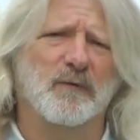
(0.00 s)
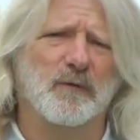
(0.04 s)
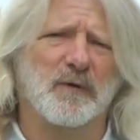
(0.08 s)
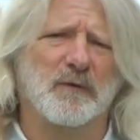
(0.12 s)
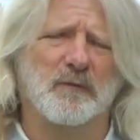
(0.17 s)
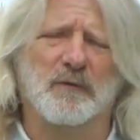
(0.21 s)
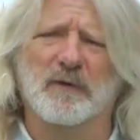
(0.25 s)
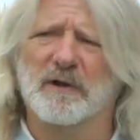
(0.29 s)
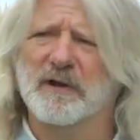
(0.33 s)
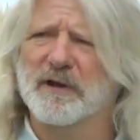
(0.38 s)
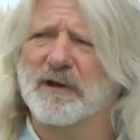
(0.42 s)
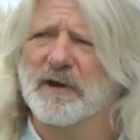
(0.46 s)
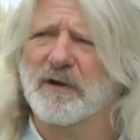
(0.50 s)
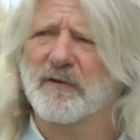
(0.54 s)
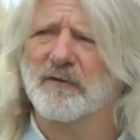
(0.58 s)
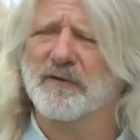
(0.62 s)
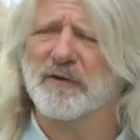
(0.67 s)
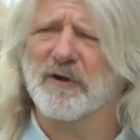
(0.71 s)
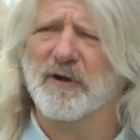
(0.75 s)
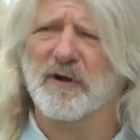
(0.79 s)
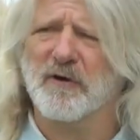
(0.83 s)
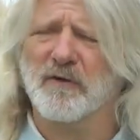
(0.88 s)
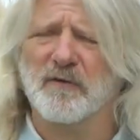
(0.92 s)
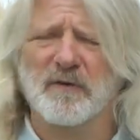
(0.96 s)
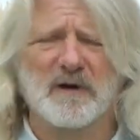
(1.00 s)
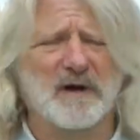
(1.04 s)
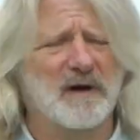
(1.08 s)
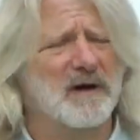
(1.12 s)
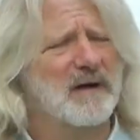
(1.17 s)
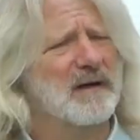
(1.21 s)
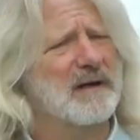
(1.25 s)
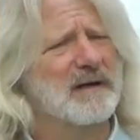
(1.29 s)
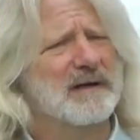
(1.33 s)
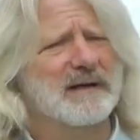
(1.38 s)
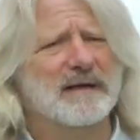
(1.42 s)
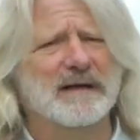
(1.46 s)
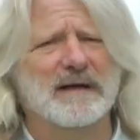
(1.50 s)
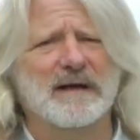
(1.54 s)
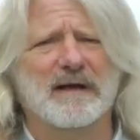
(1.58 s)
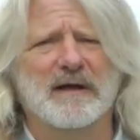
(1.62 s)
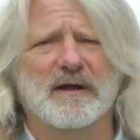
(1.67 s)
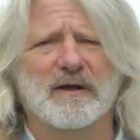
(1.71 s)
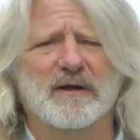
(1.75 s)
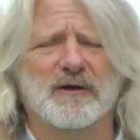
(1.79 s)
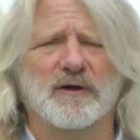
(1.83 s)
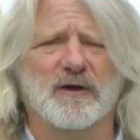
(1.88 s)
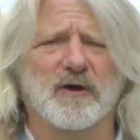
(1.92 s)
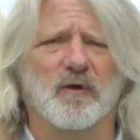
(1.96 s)
We really don't know. Uh,
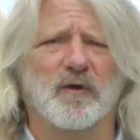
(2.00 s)
you